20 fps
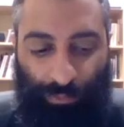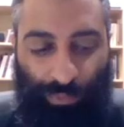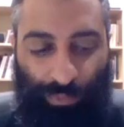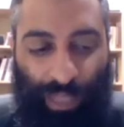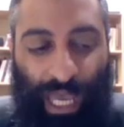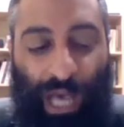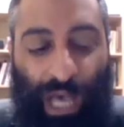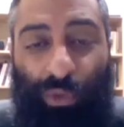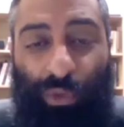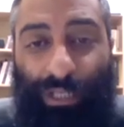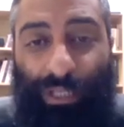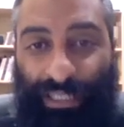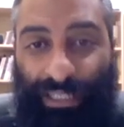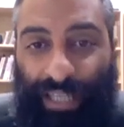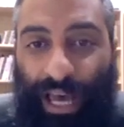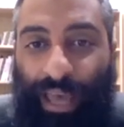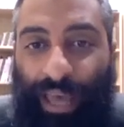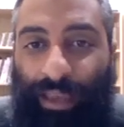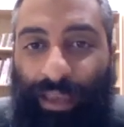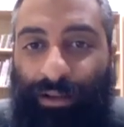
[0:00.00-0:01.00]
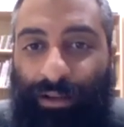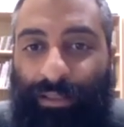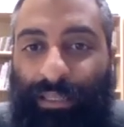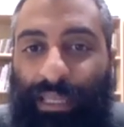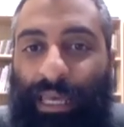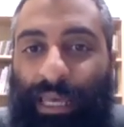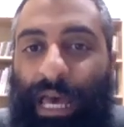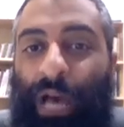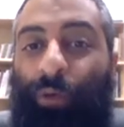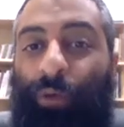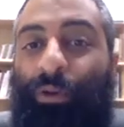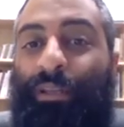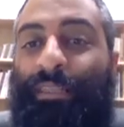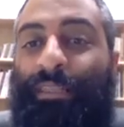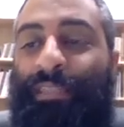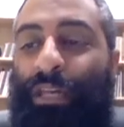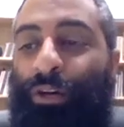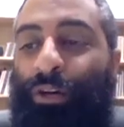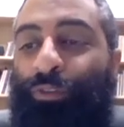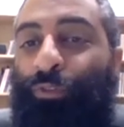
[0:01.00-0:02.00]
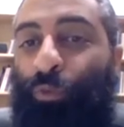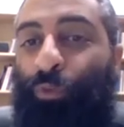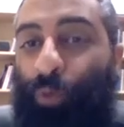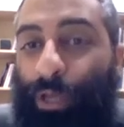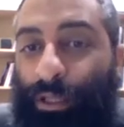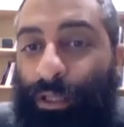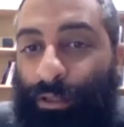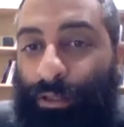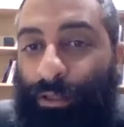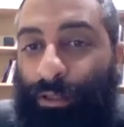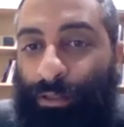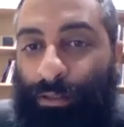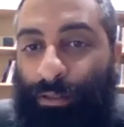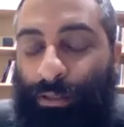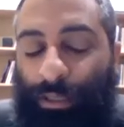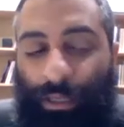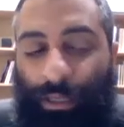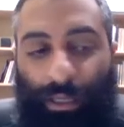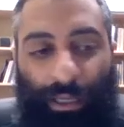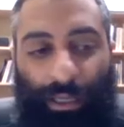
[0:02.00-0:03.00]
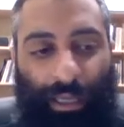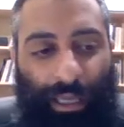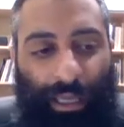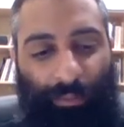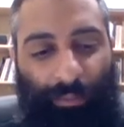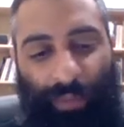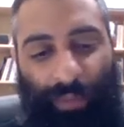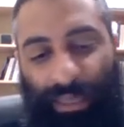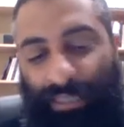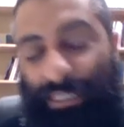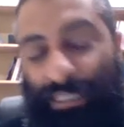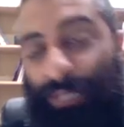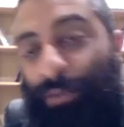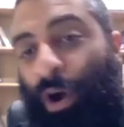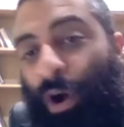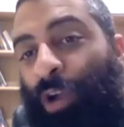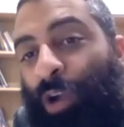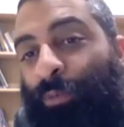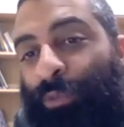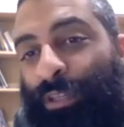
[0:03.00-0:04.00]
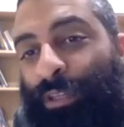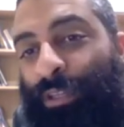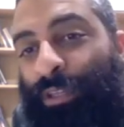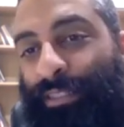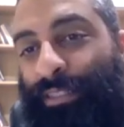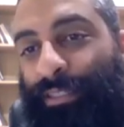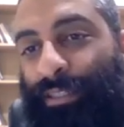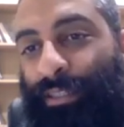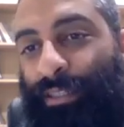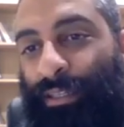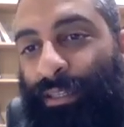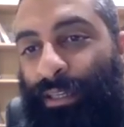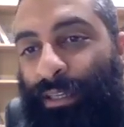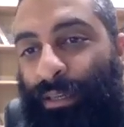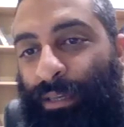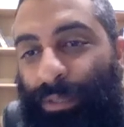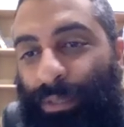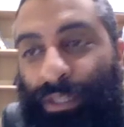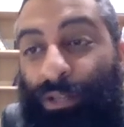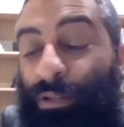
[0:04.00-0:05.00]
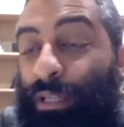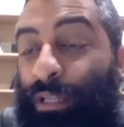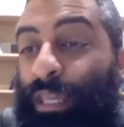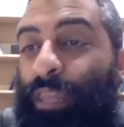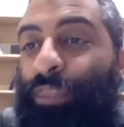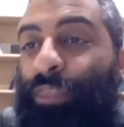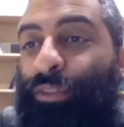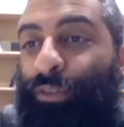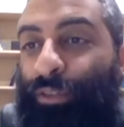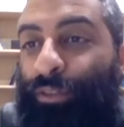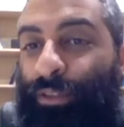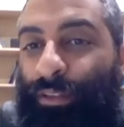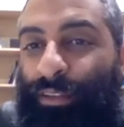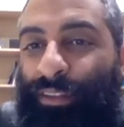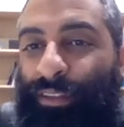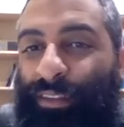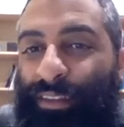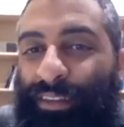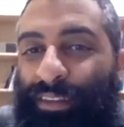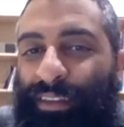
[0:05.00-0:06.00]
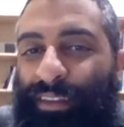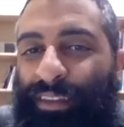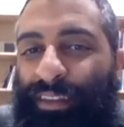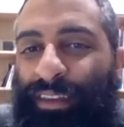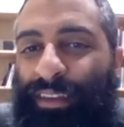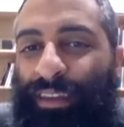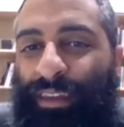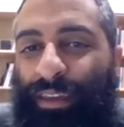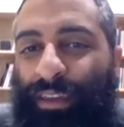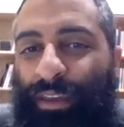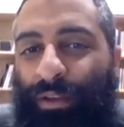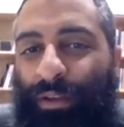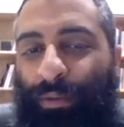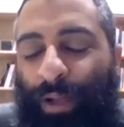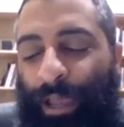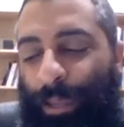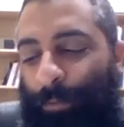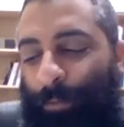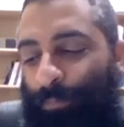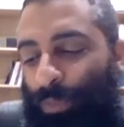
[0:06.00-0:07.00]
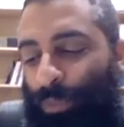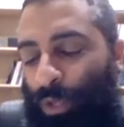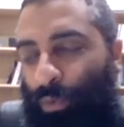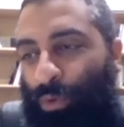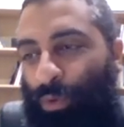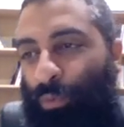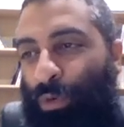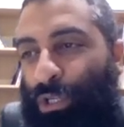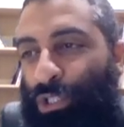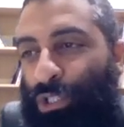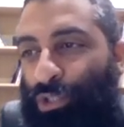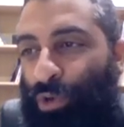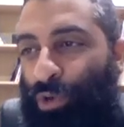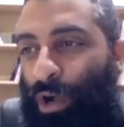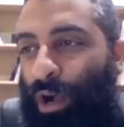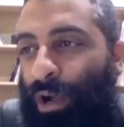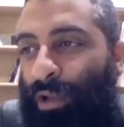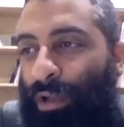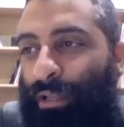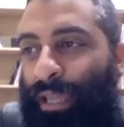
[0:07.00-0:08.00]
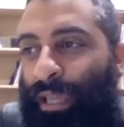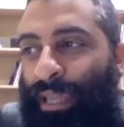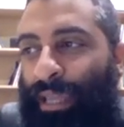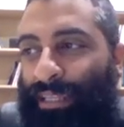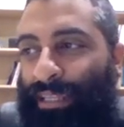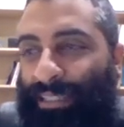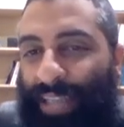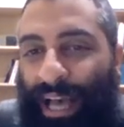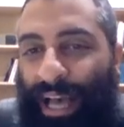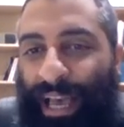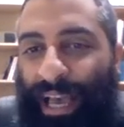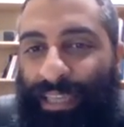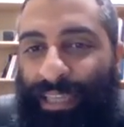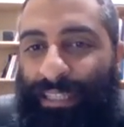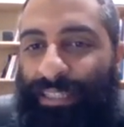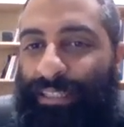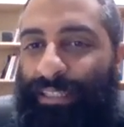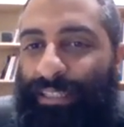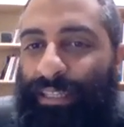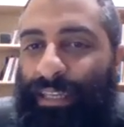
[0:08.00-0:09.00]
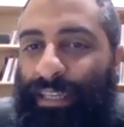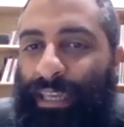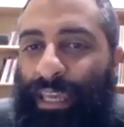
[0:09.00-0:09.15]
our desires, our self will, it may seem harmless, but they're lethal, right? When we're drawn and enticed,